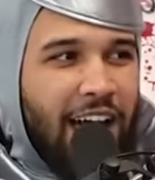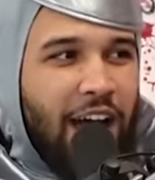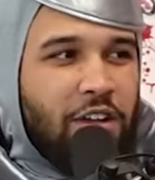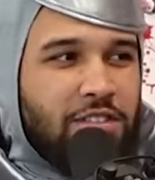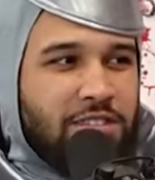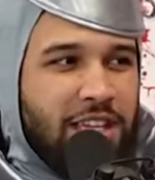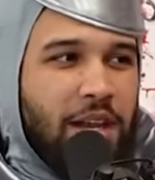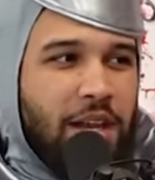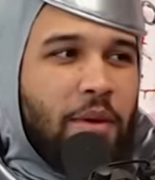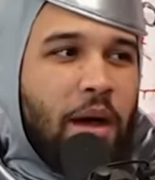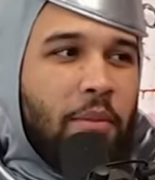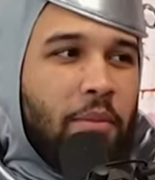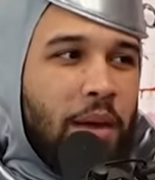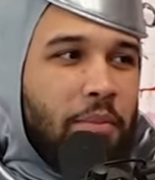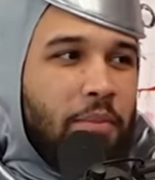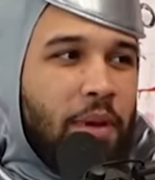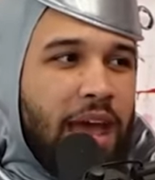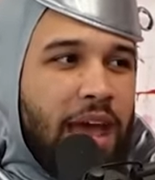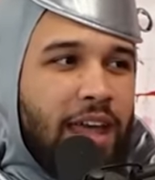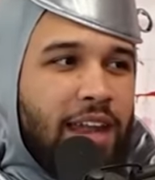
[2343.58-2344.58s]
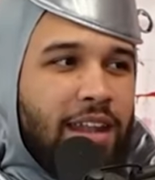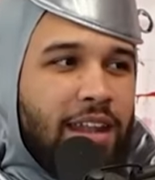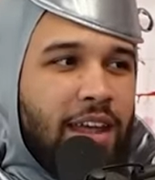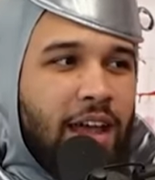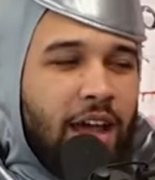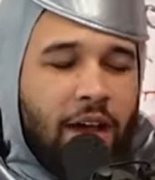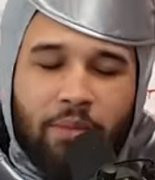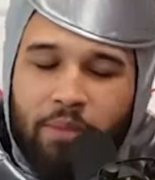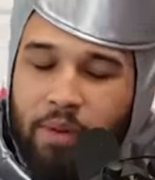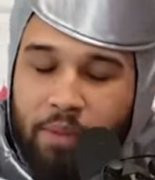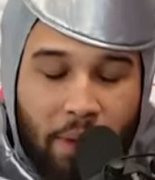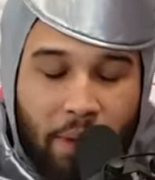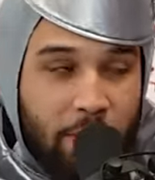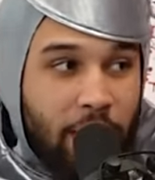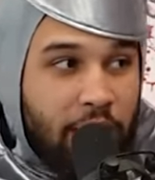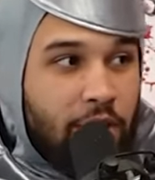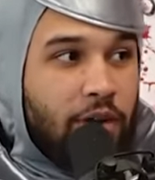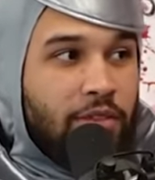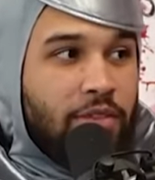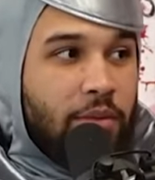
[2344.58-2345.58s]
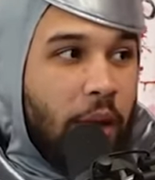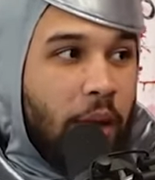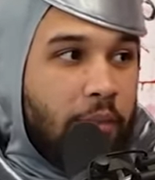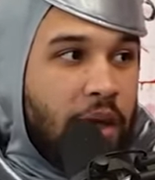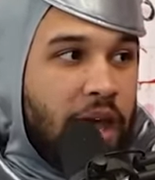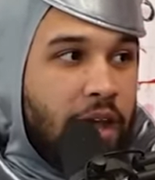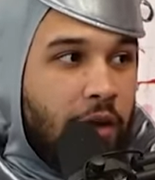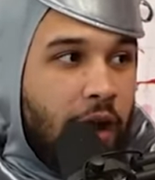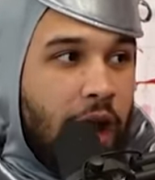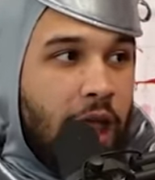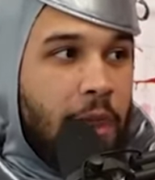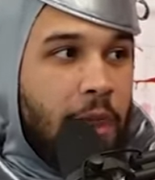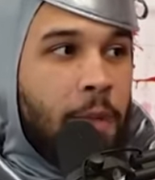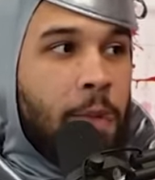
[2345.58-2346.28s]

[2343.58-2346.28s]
was thinking about my bed. I mean, my microwave in my bed, right?